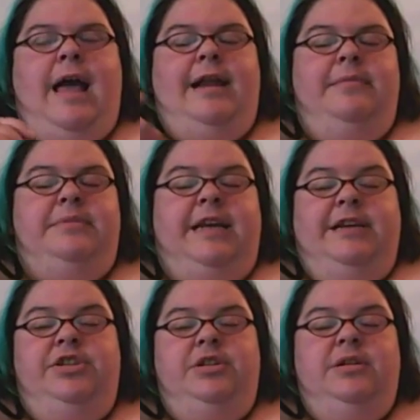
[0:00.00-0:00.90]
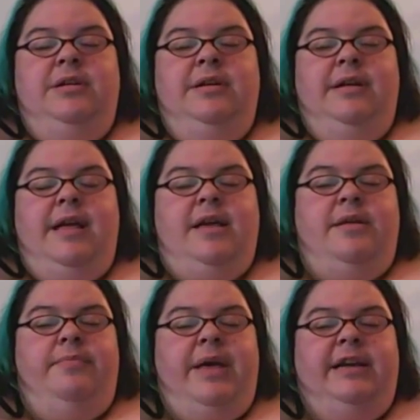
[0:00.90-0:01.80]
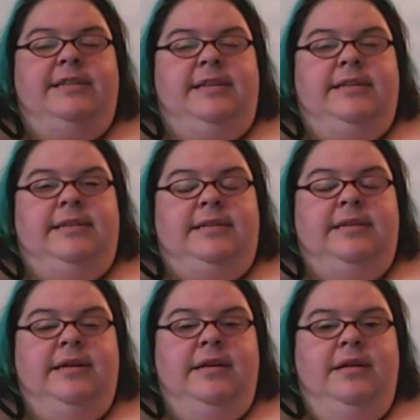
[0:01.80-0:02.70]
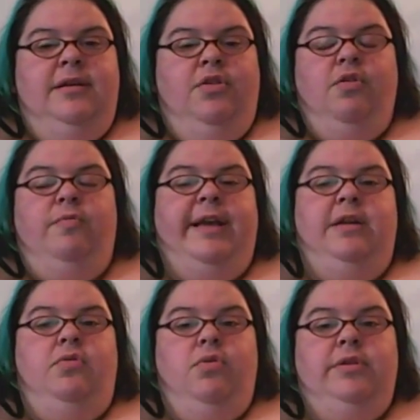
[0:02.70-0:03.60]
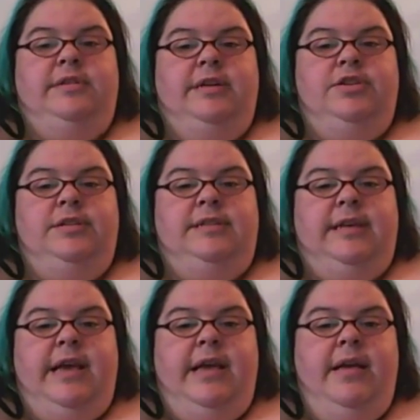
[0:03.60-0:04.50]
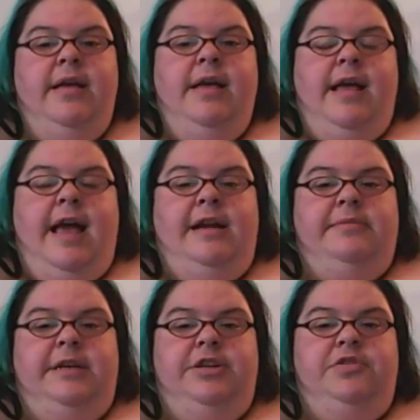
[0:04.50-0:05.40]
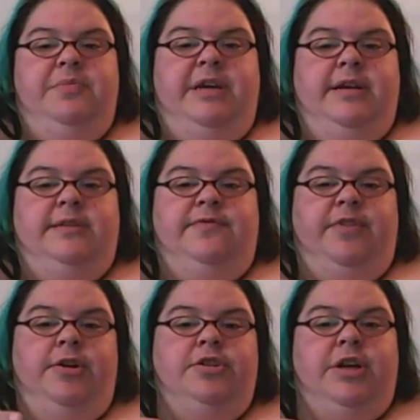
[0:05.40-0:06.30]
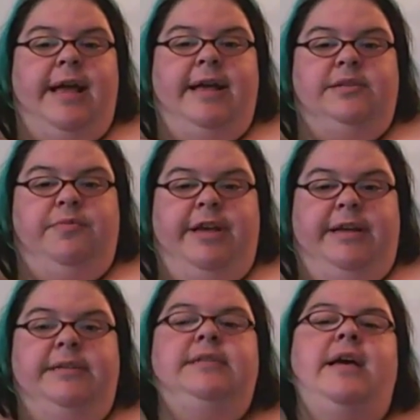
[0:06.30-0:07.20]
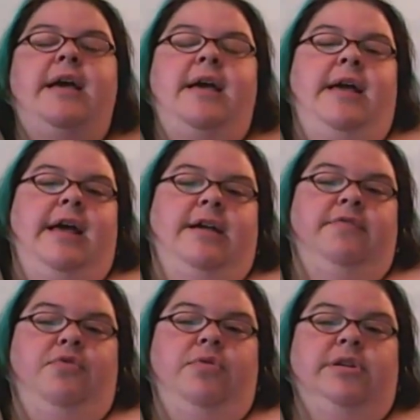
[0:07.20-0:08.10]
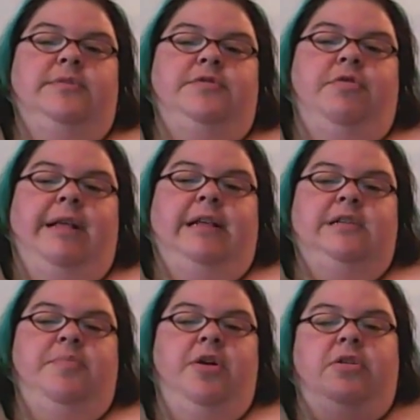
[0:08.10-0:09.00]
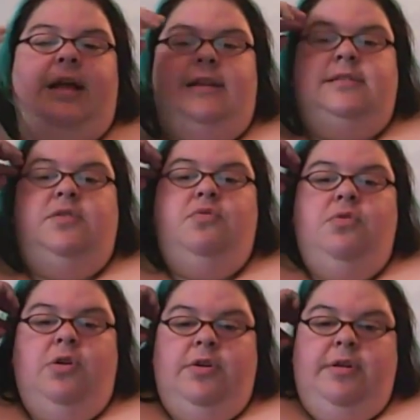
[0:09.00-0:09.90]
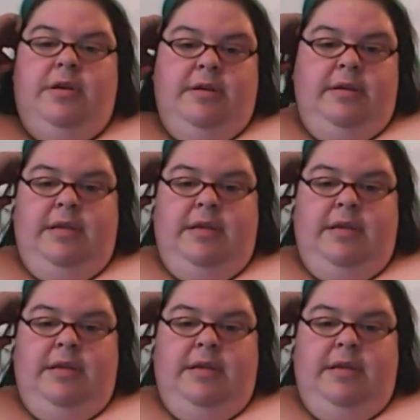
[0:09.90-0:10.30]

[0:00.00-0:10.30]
Adaptation, and a Pegasus, or a winged horse, I should say, adaptation, because Fluttershy has wings, and of course Twilight Sparkle has the horn.